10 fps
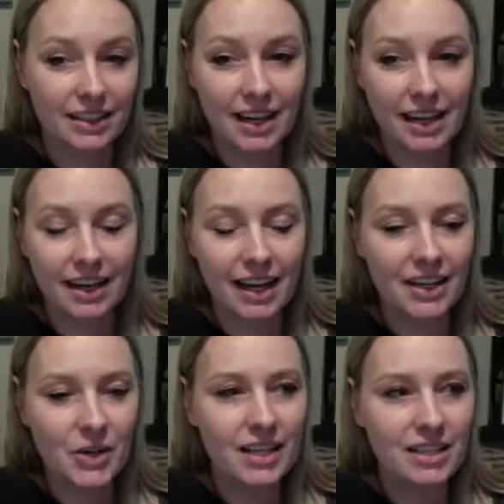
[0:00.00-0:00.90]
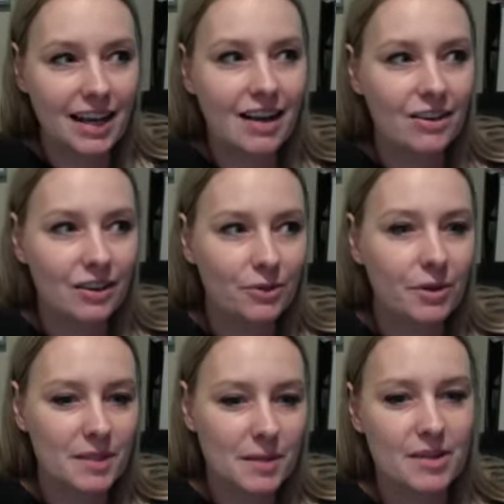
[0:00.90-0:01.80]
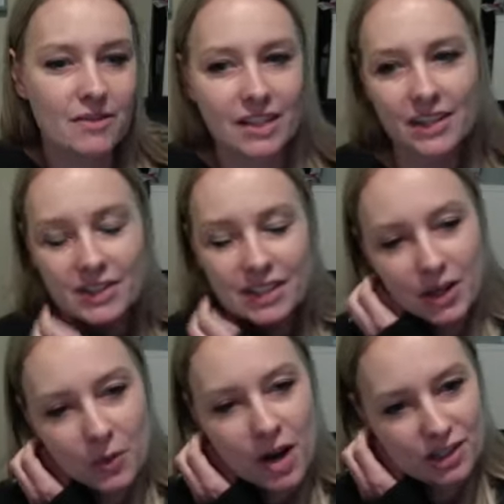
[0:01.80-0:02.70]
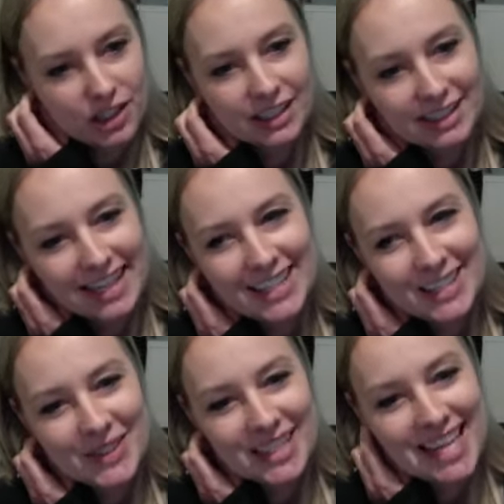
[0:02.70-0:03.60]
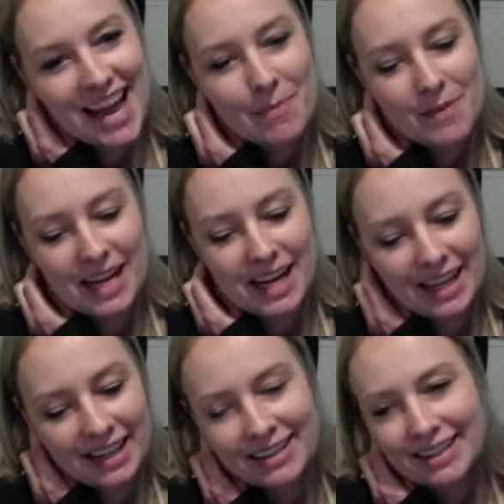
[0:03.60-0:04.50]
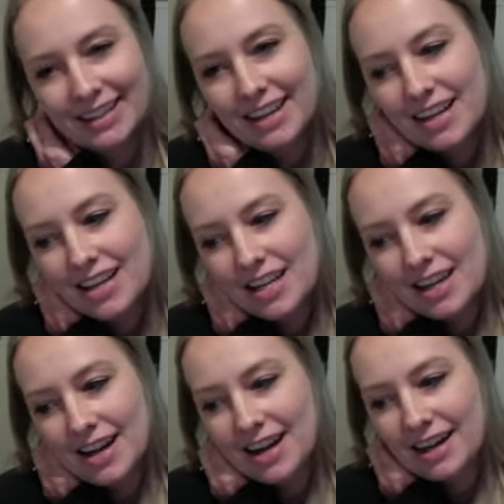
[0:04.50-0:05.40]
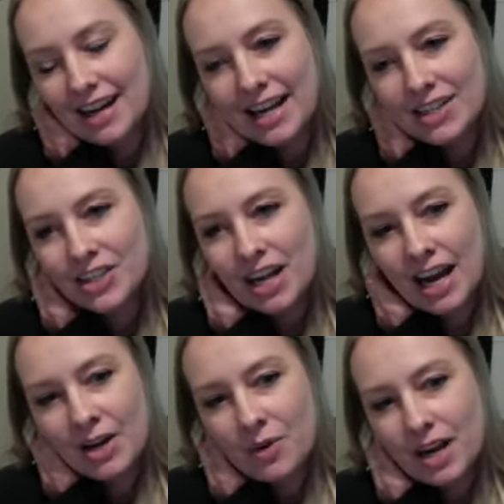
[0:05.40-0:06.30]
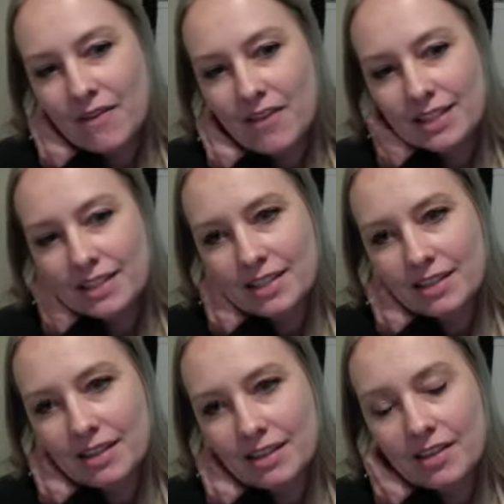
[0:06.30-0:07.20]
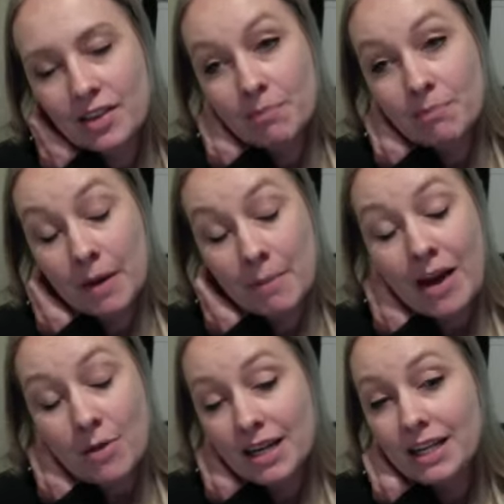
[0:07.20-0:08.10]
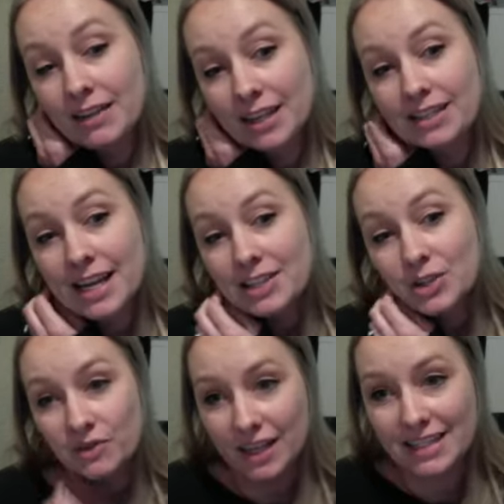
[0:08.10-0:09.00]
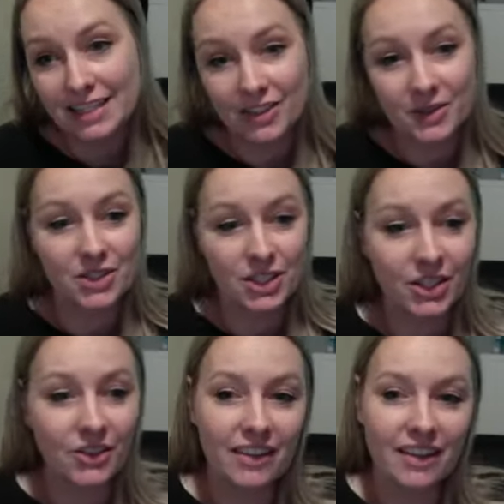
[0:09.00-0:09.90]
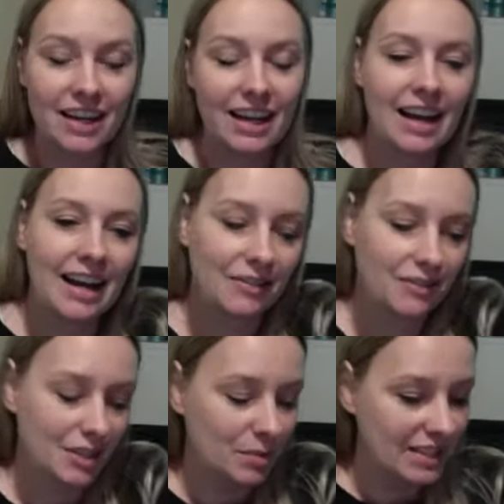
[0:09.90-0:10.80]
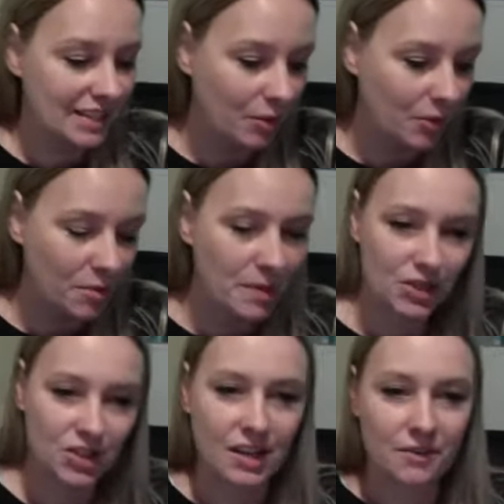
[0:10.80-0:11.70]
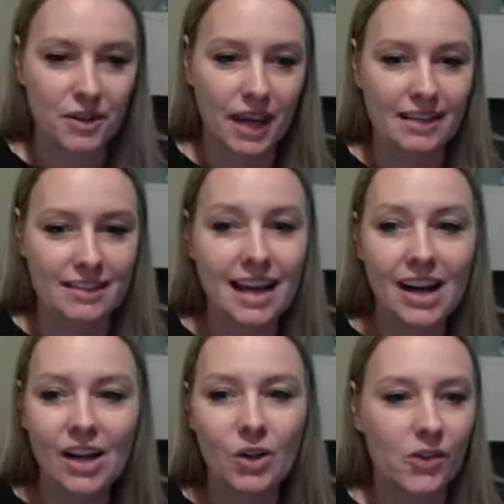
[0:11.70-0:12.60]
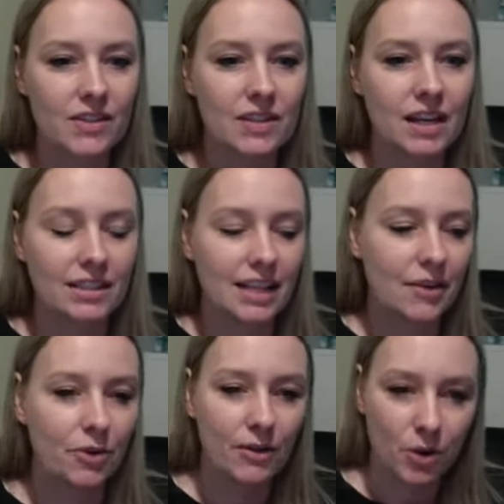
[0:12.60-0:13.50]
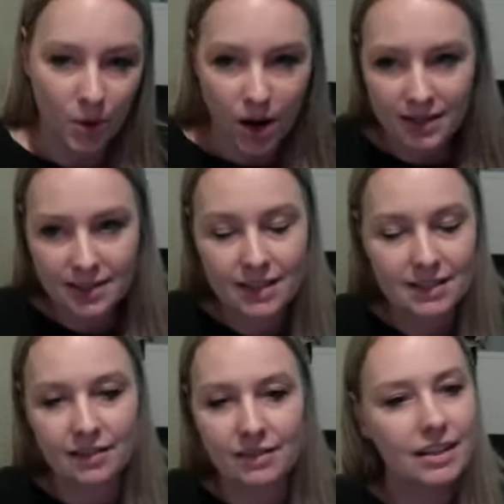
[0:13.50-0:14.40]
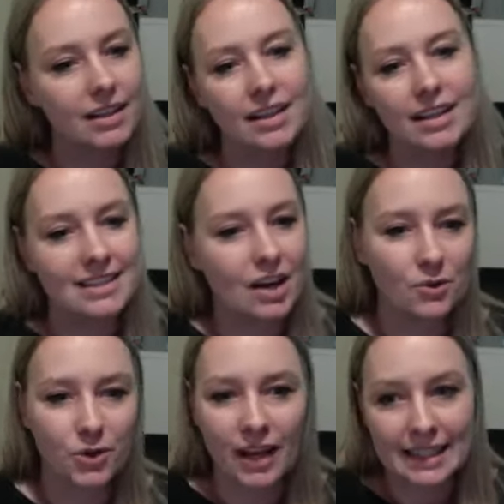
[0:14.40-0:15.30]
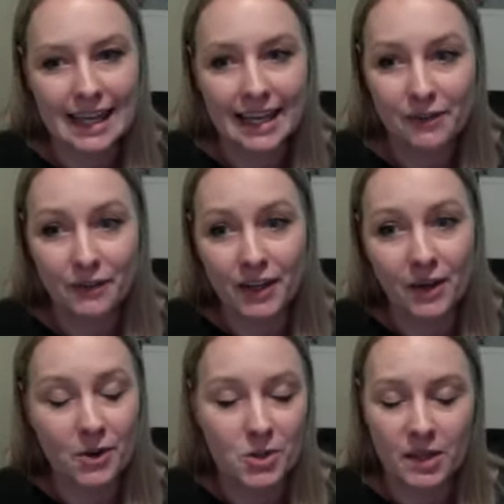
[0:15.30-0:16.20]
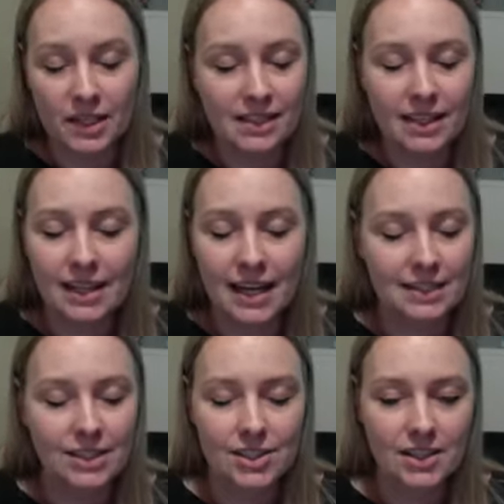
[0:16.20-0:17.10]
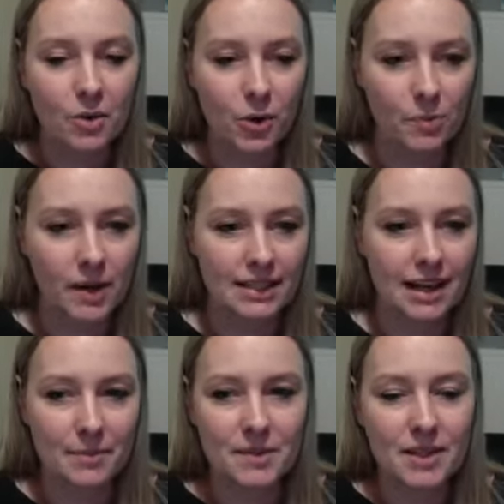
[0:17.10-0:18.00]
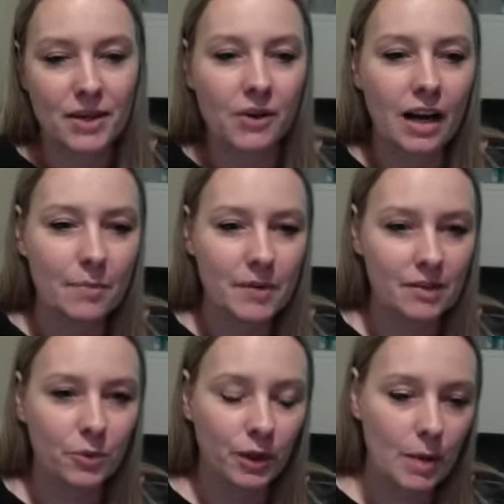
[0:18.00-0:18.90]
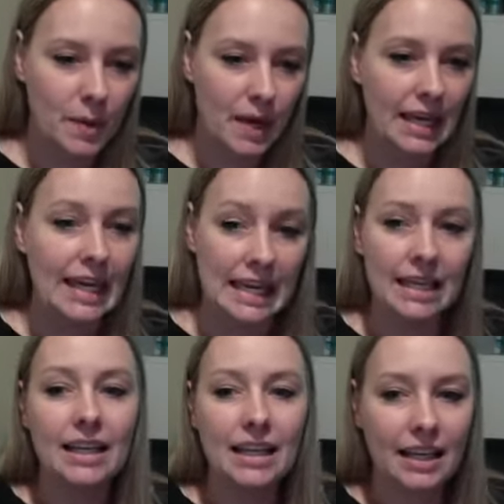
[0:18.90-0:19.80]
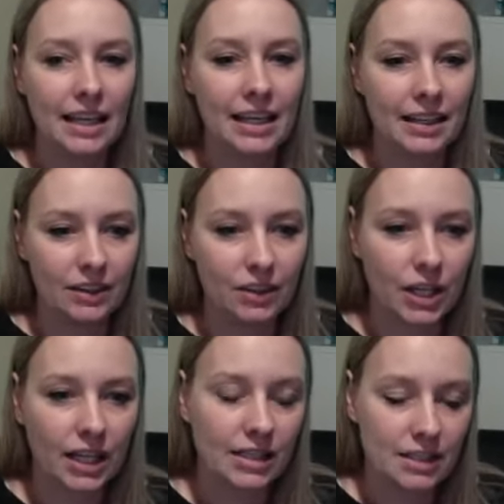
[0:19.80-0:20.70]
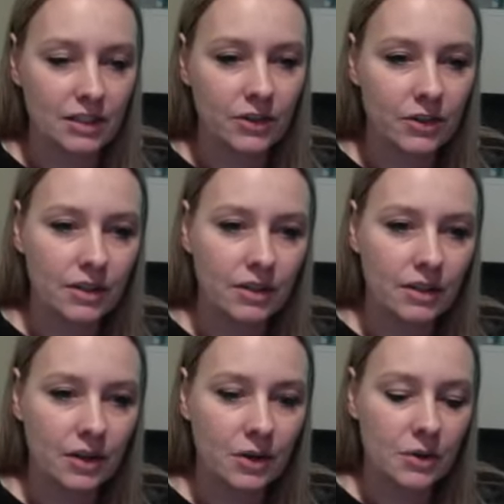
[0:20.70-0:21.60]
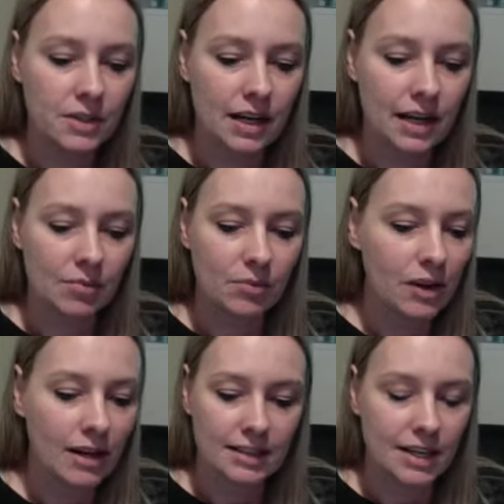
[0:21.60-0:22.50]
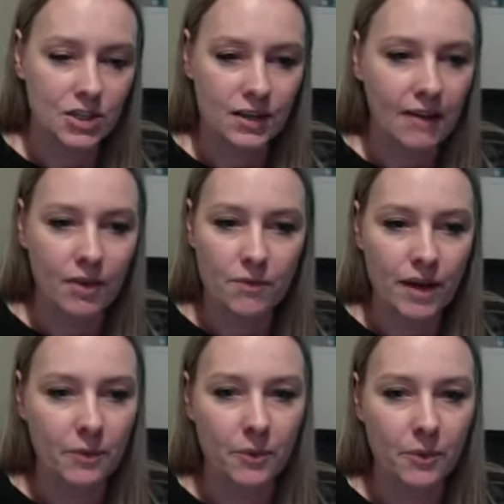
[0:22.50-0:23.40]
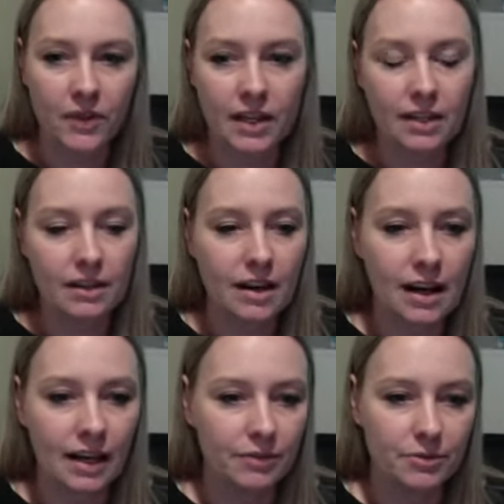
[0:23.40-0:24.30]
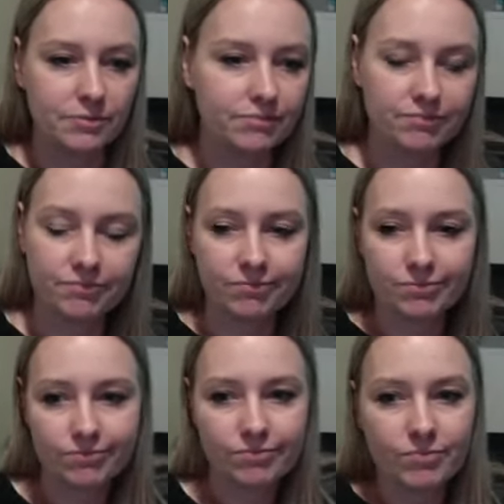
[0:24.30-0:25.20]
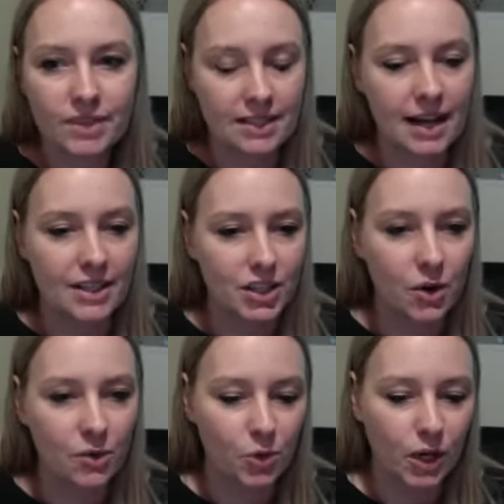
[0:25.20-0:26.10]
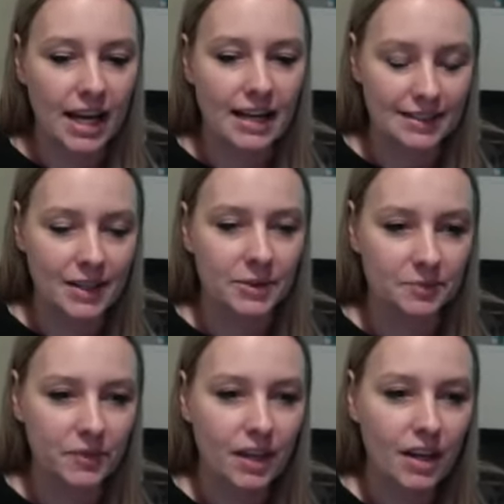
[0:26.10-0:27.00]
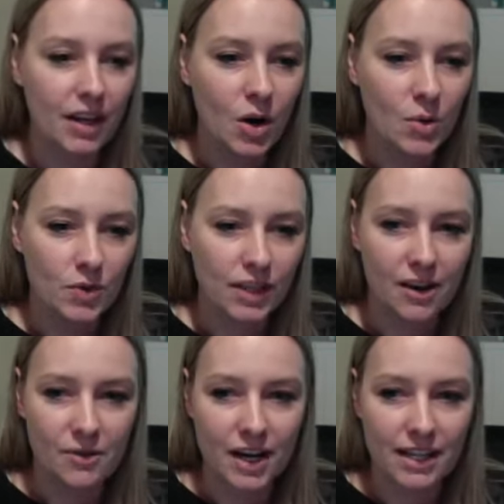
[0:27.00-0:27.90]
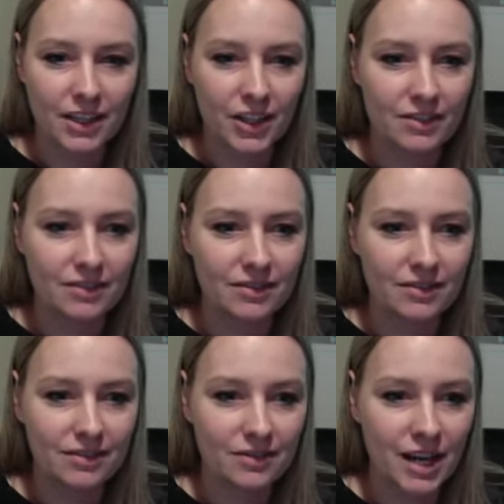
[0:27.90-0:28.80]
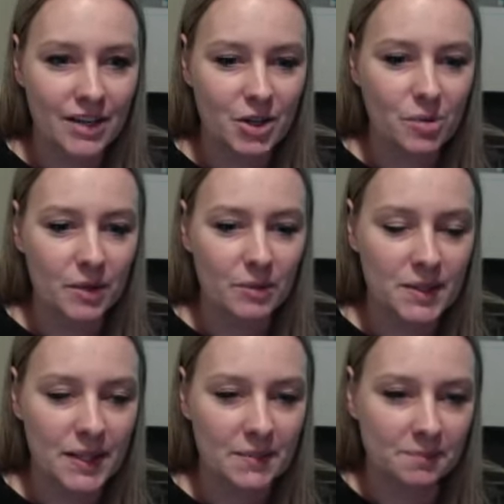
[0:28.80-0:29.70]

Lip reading: yeah, and you can tell from some of the videos that you're watching that that's what's happening. And yeah, I don't want to invest the amount of money that it takes to invest in those too, and then have to be stuck with a bunch of stuff you can't sell, or this is going to take forever to process and sell for like $10 to $15 a piece. That's just not worth my time. So I've been really picky in looking into those lots, and I just haven't found one that I decided to go for yet. So hopefully I'll find a good vendor, but we'll see.